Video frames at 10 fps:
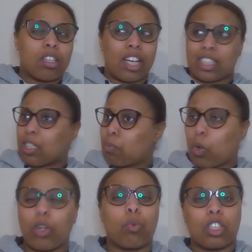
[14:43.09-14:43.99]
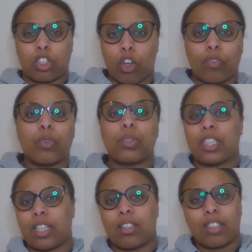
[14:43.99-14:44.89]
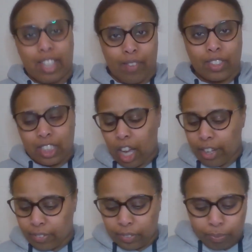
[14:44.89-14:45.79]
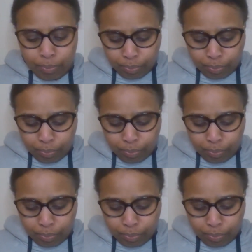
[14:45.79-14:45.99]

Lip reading: at some point while Sophie was in Kevin's life.